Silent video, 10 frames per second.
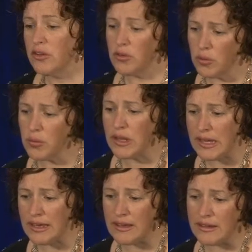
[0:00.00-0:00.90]
so it
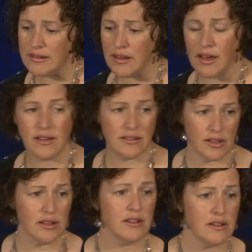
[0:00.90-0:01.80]
really is
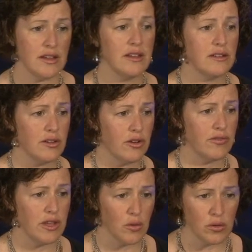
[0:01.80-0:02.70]
still a disease of
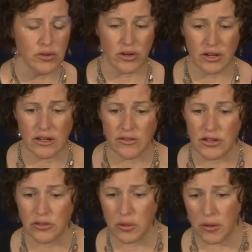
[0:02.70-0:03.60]
the older
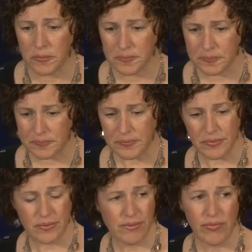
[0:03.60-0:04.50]
individual.
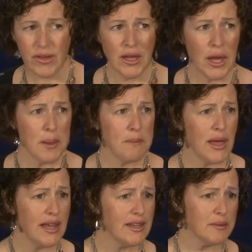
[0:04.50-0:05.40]

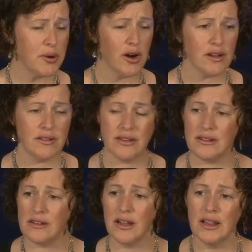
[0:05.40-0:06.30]
Men get
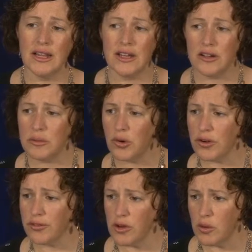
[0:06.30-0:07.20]
Parkinson's a little more
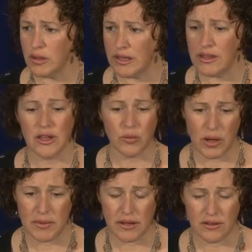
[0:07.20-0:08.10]
frequently than
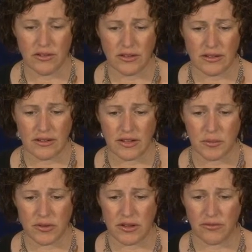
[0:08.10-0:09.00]
women, just
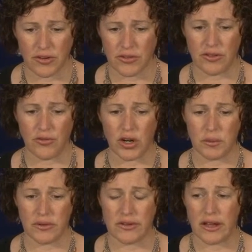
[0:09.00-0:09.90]
60% versus
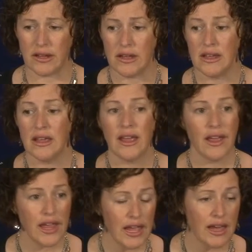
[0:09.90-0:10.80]
40%.
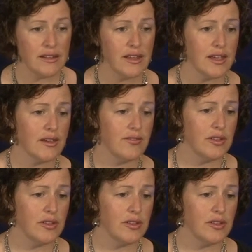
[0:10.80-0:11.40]
And like I've